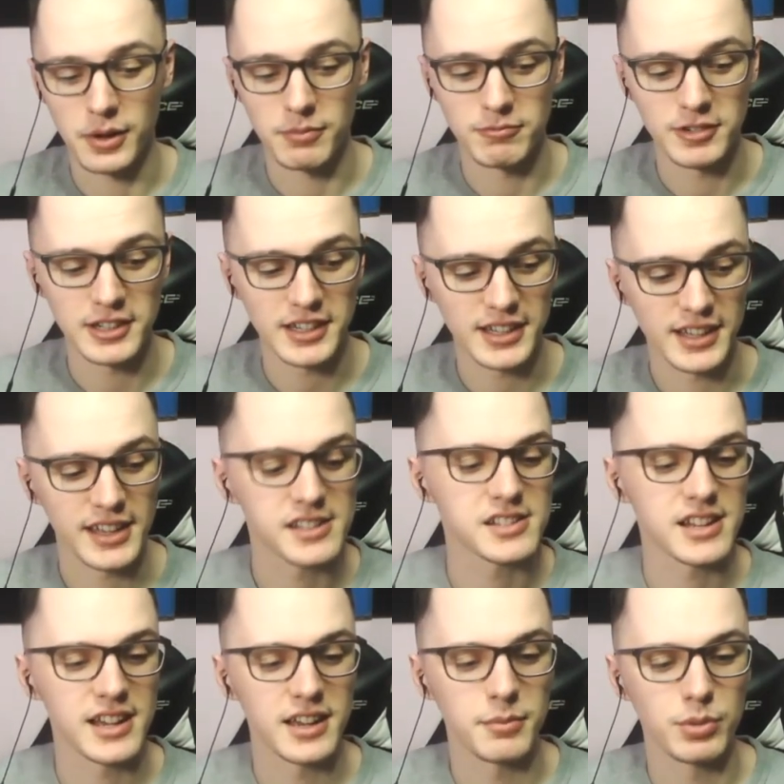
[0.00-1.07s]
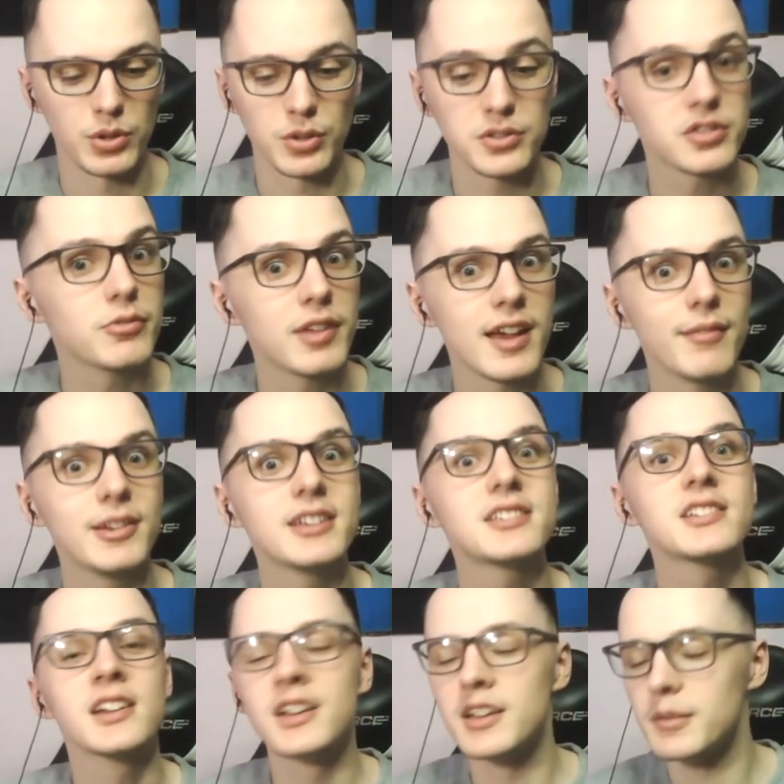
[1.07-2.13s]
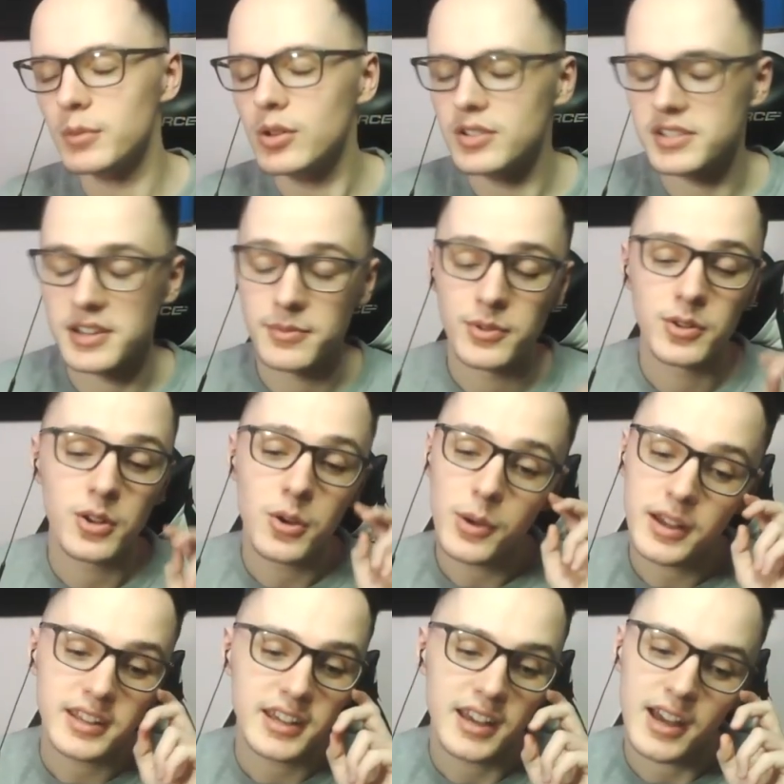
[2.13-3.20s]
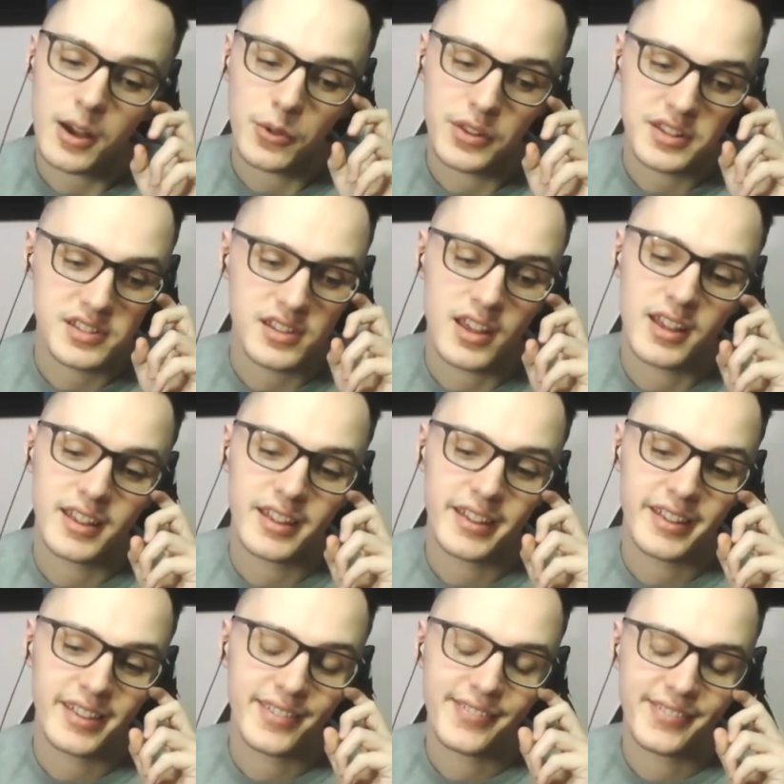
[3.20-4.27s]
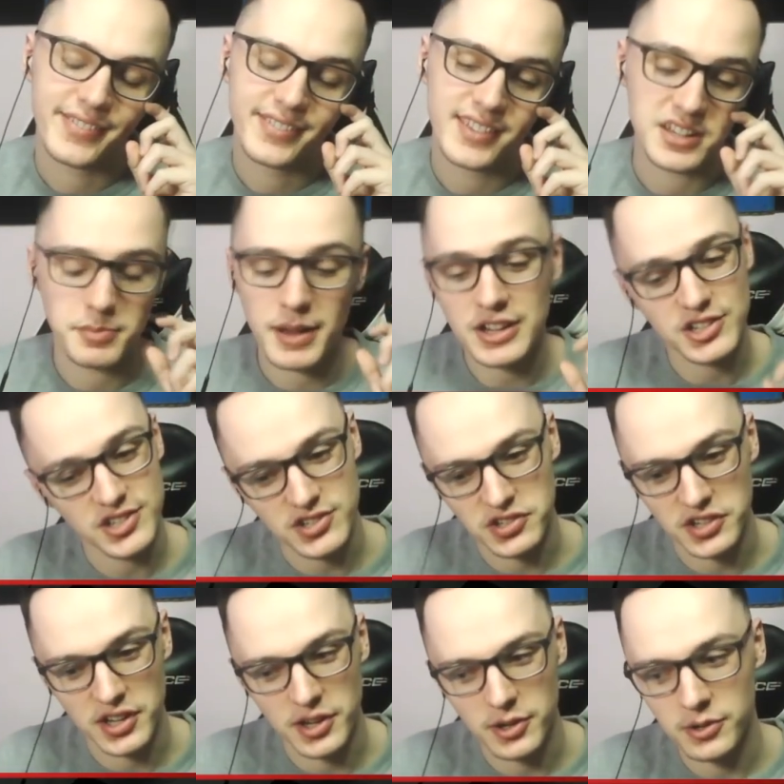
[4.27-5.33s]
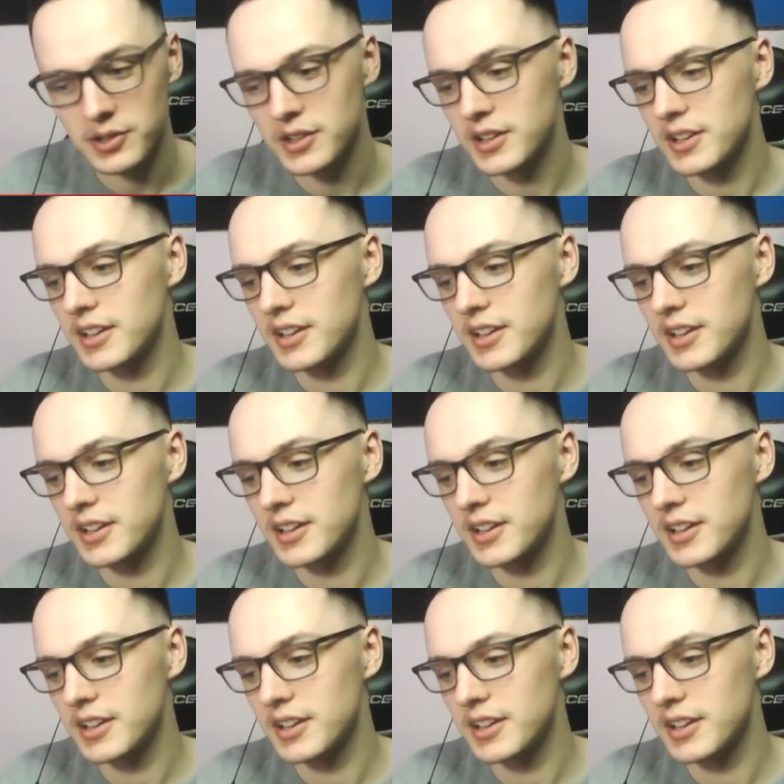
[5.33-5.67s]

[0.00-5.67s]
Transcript: I'm really excited, but also nervous, because I have no idea how this, this match is going to go.